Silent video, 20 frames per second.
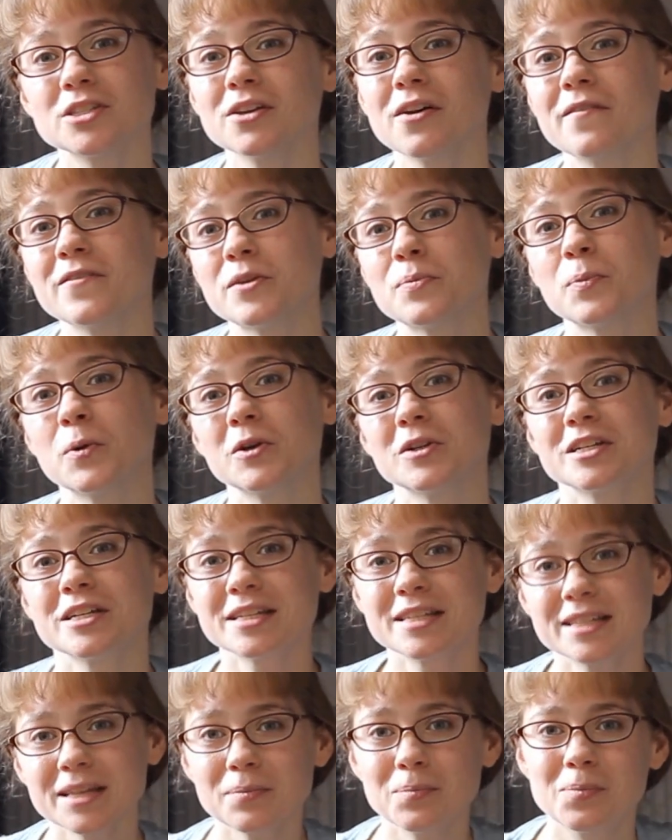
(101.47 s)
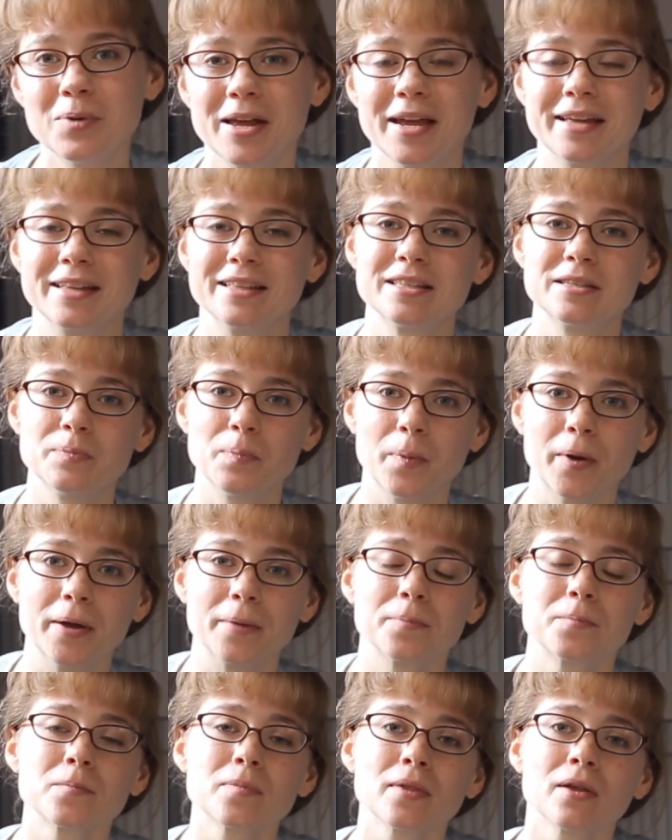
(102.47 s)
still have to purchase some plants, but
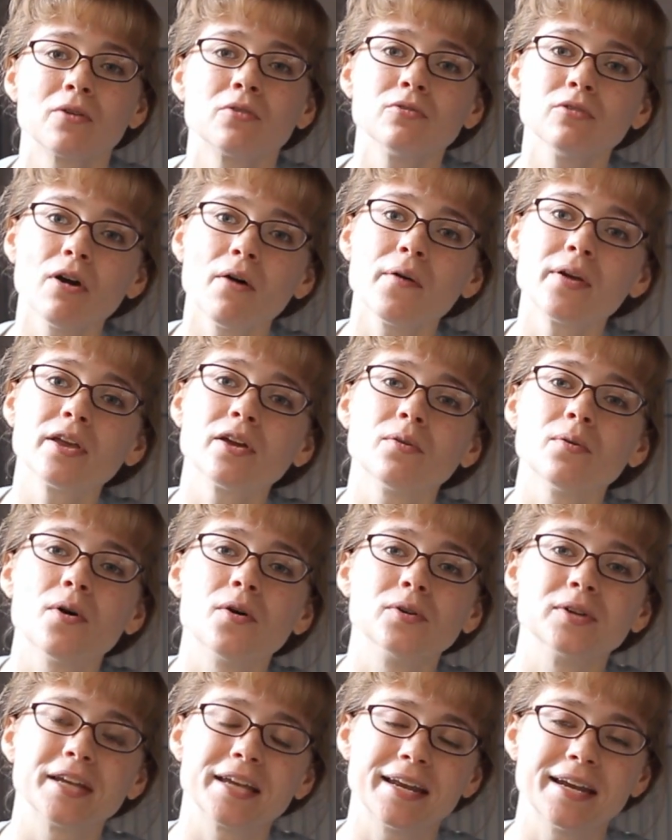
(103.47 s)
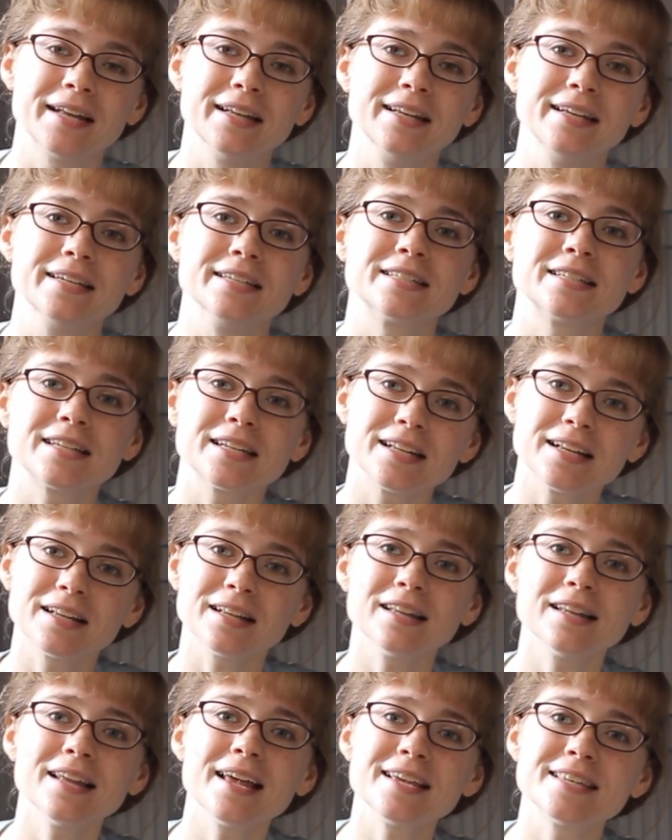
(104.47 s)
growing your own can at least
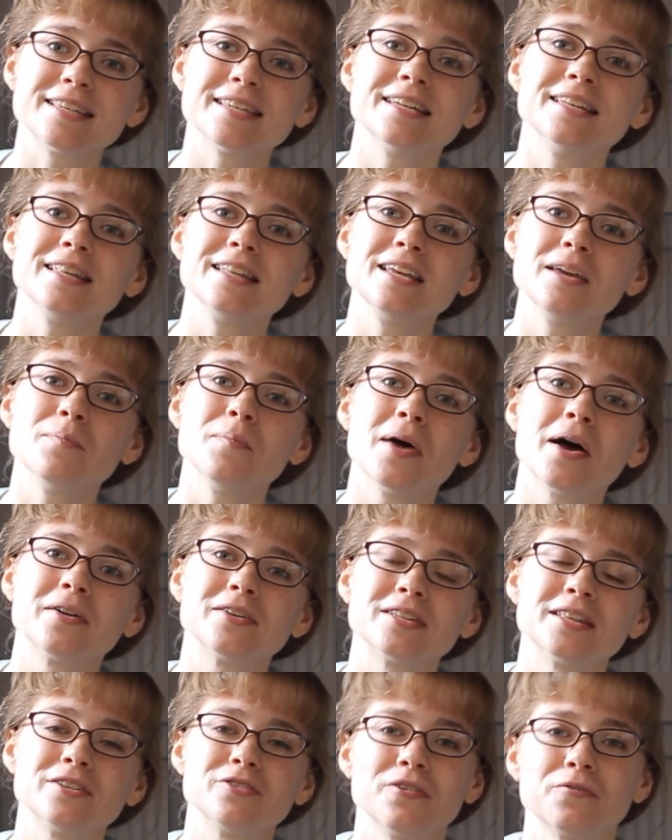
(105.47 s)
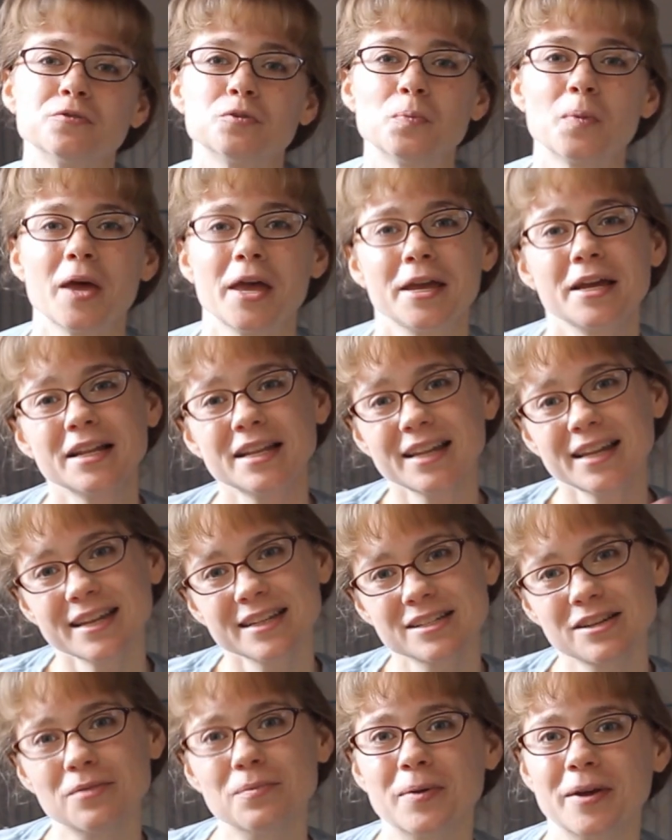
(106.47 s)
lessen the amount that you have to pay a
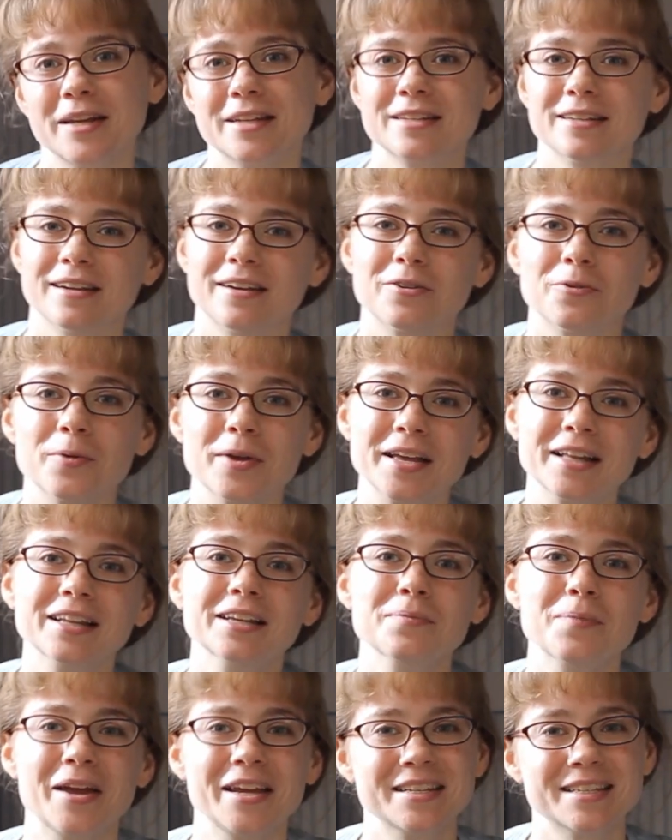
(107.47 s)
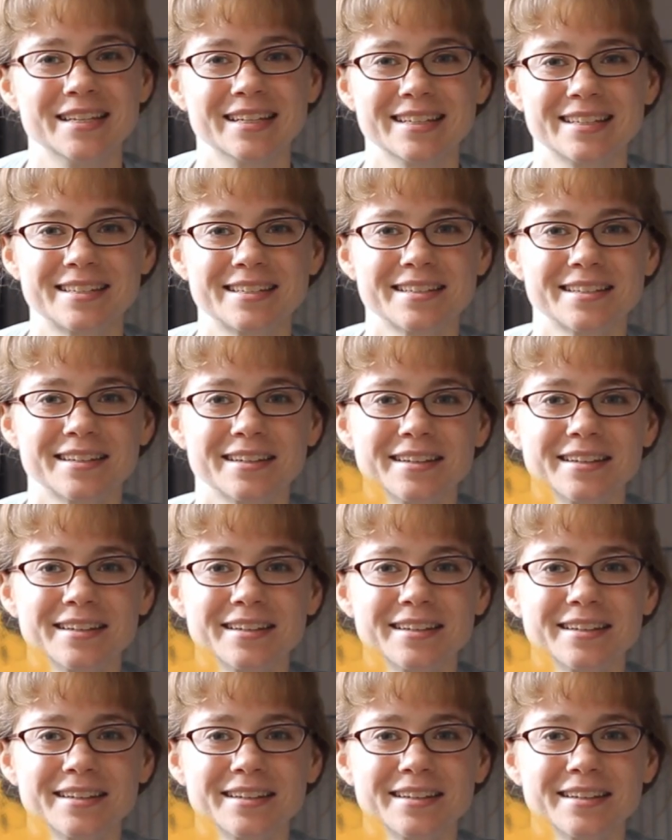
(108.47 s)
little bit on a weekly basis.